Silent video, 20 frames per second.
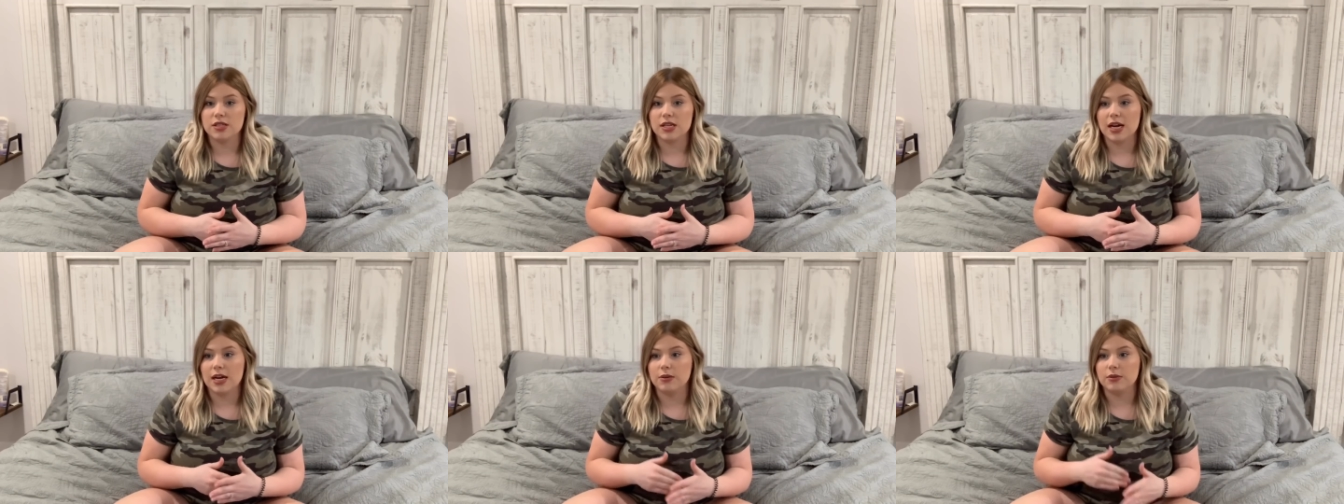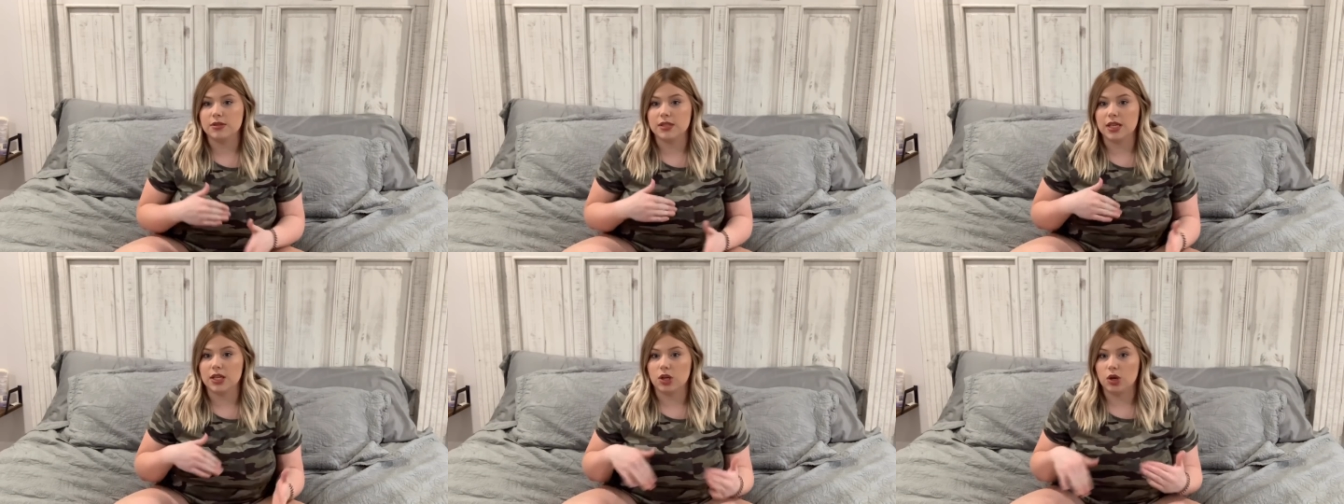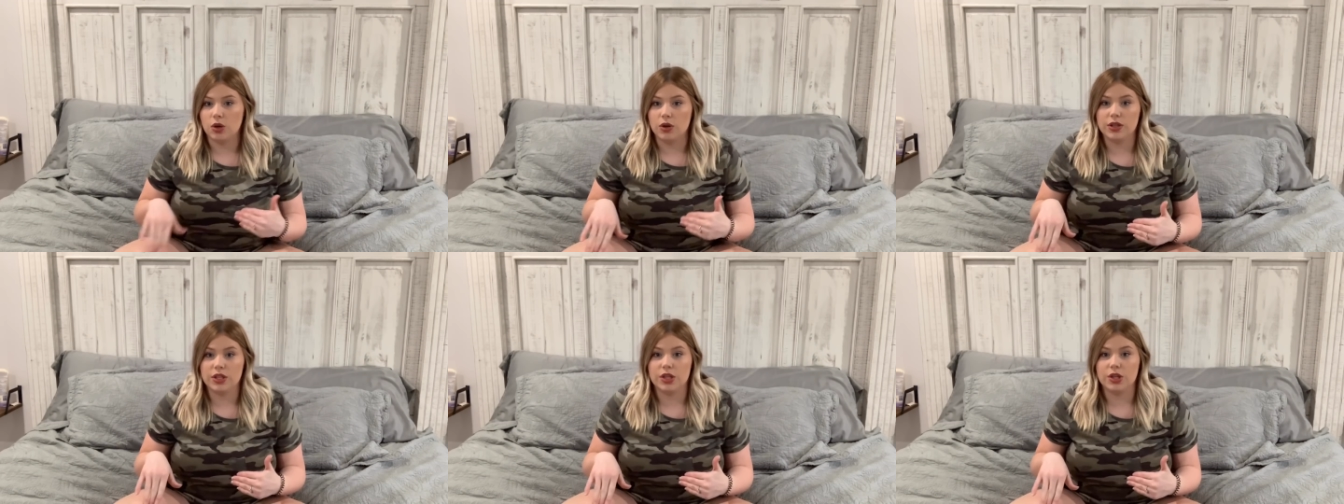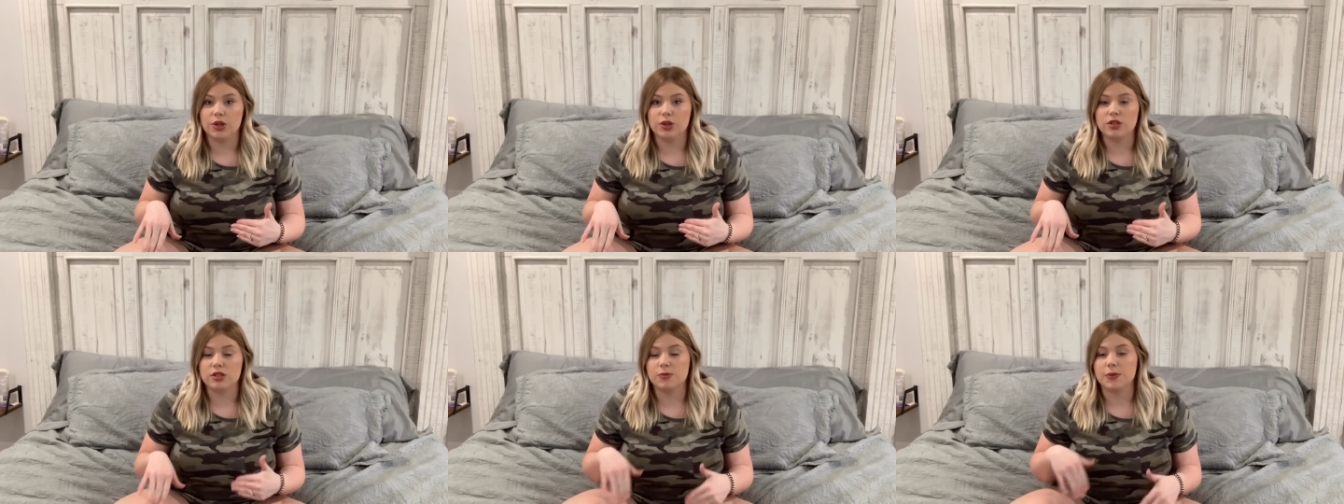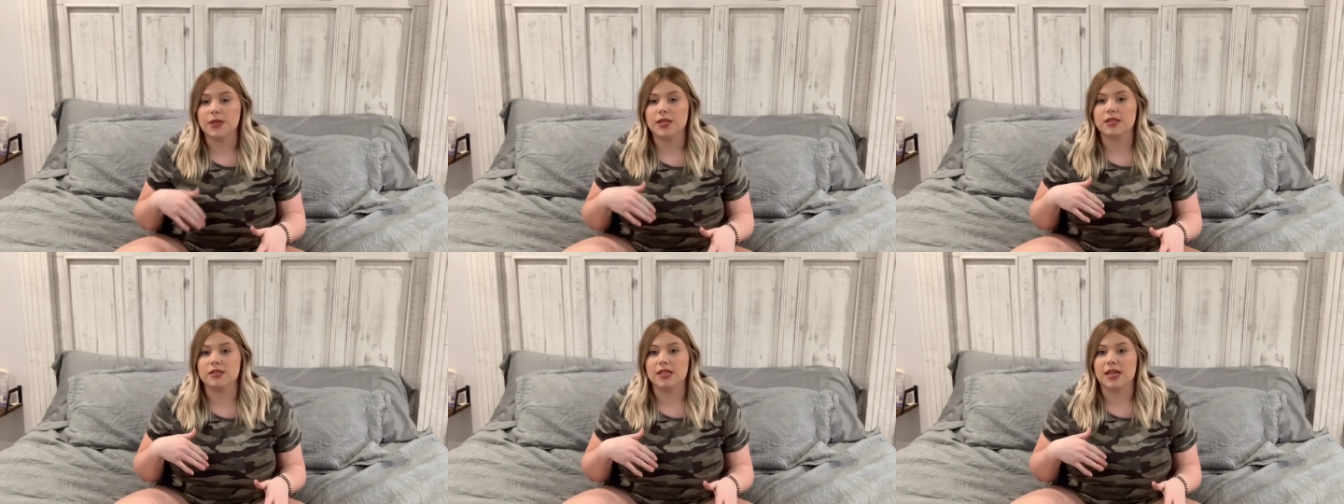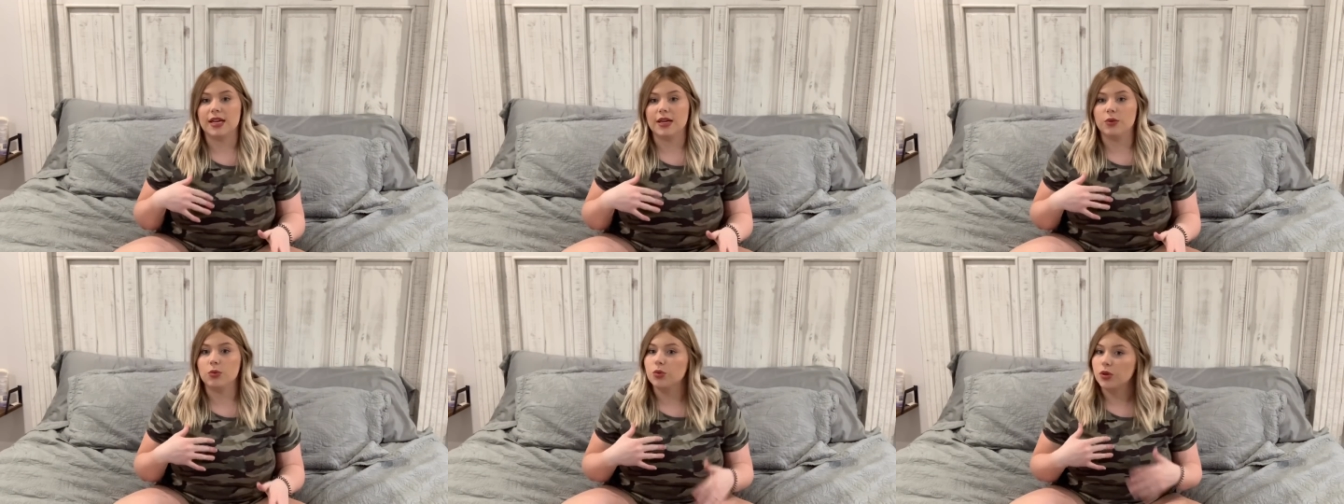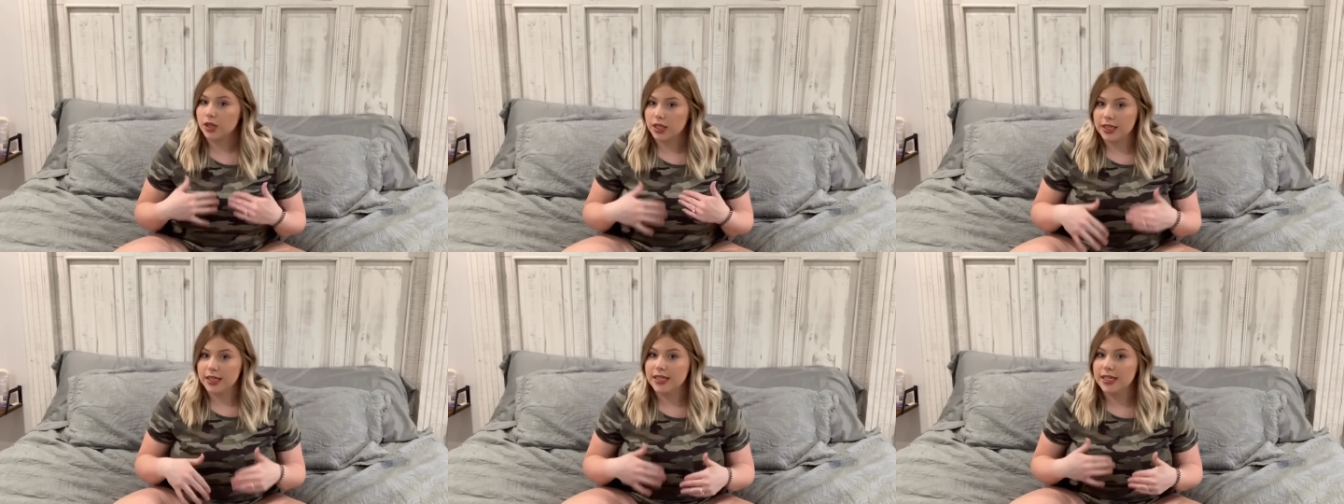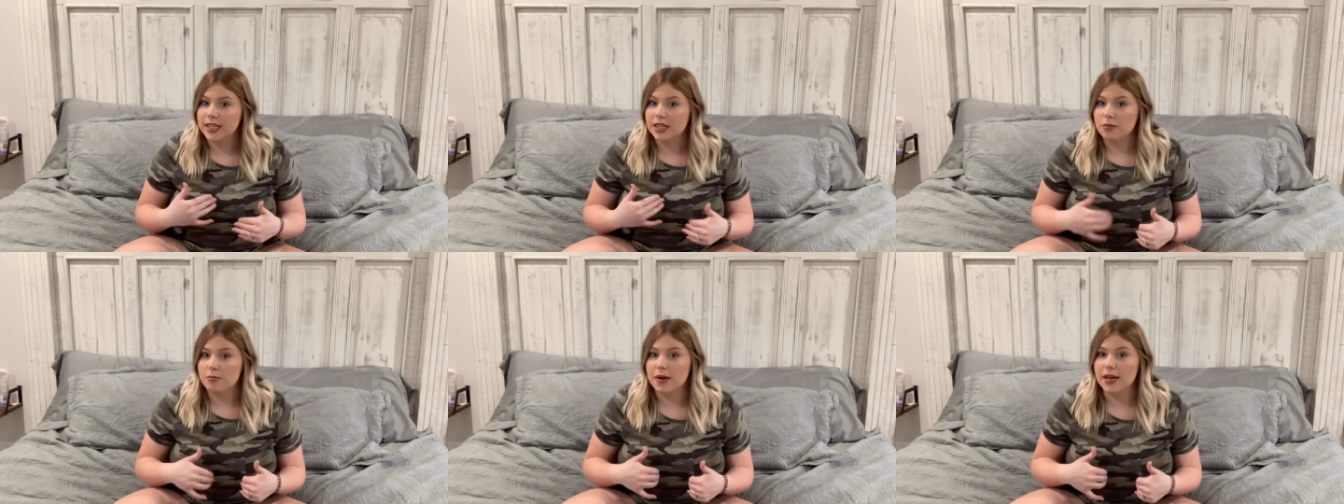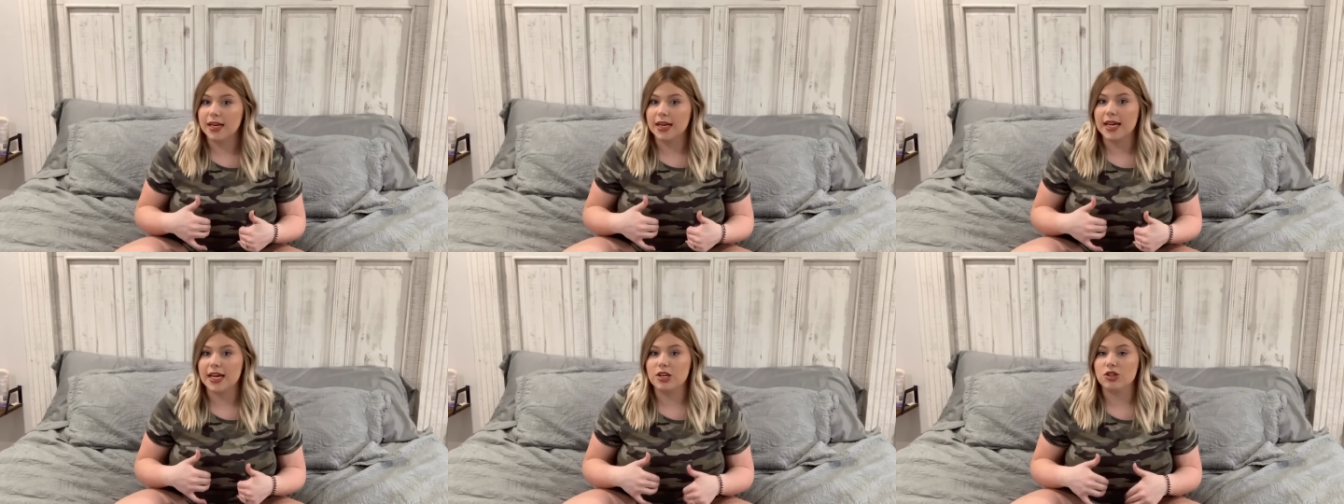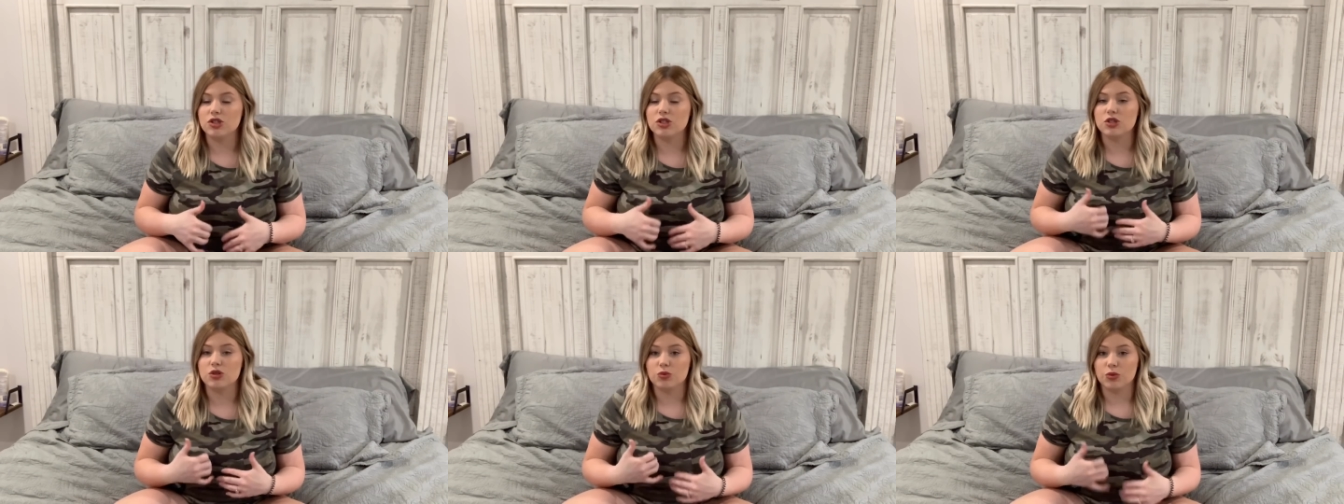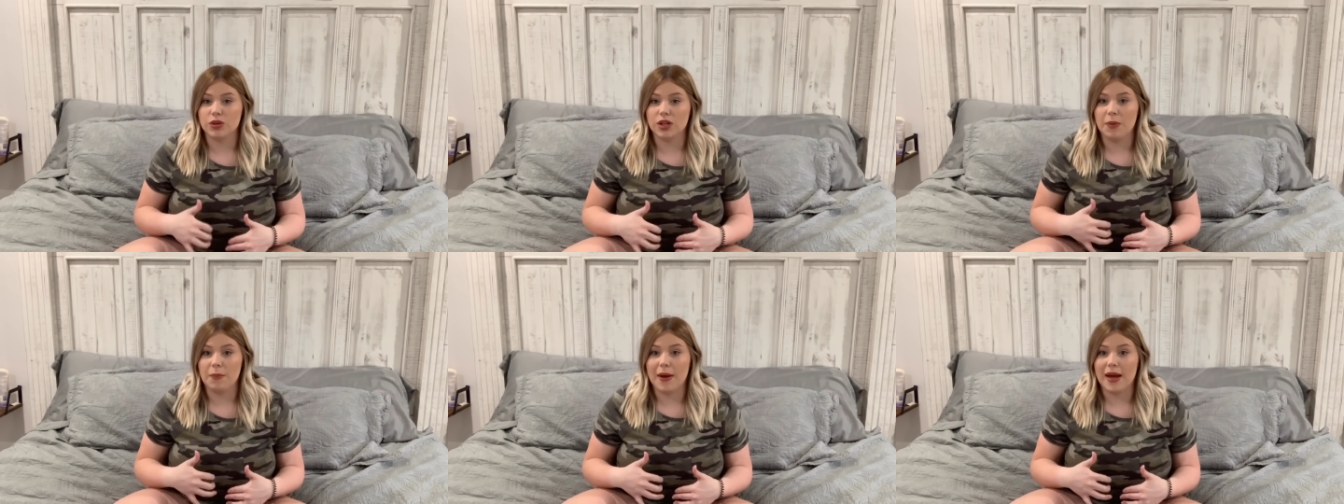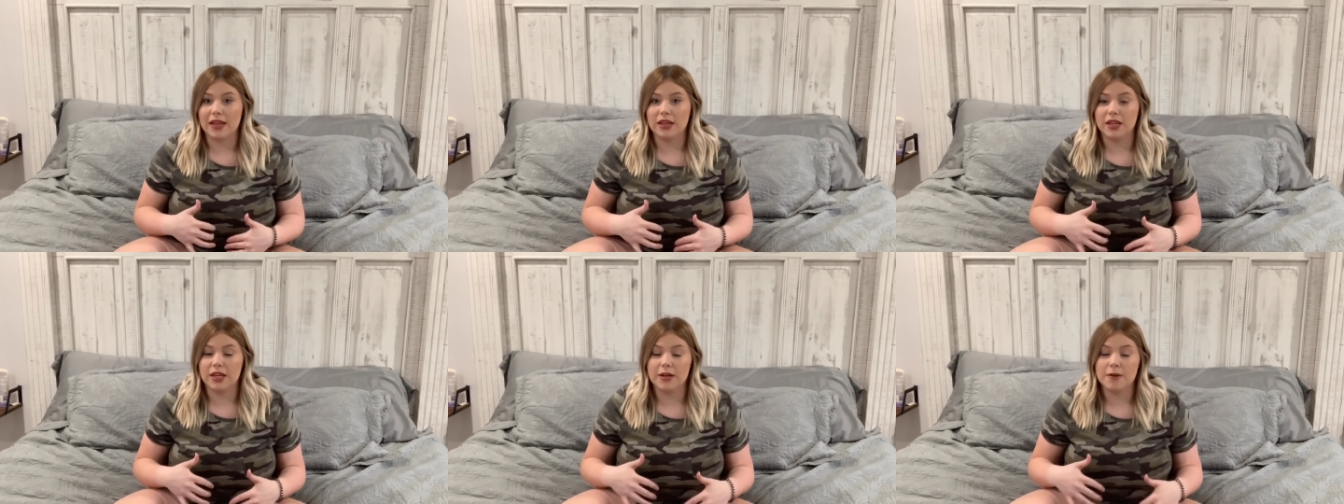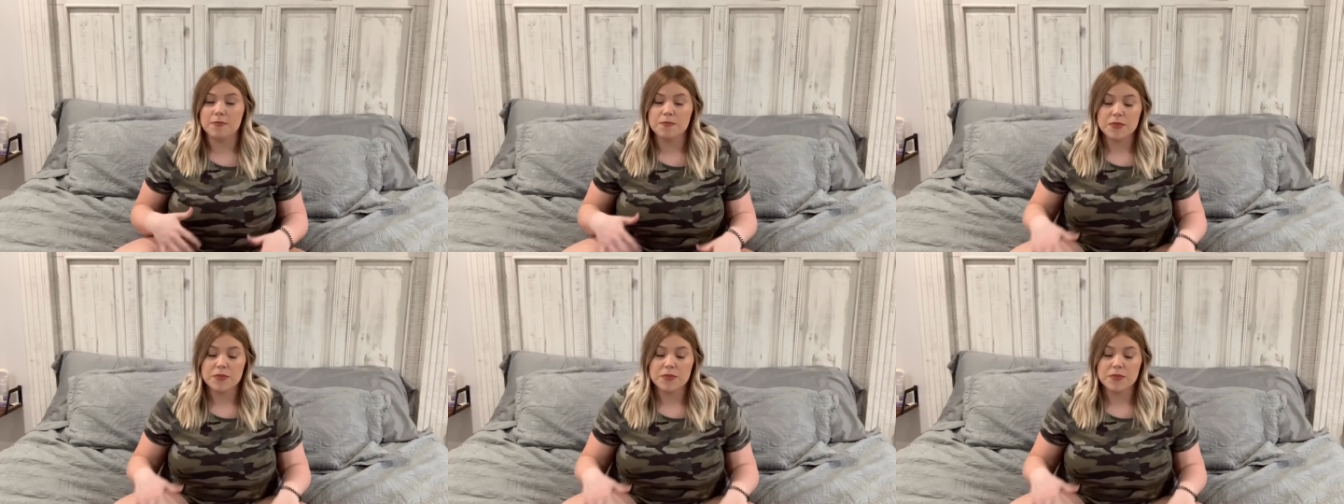I was like calling the nurse because I really needed the medications really badly.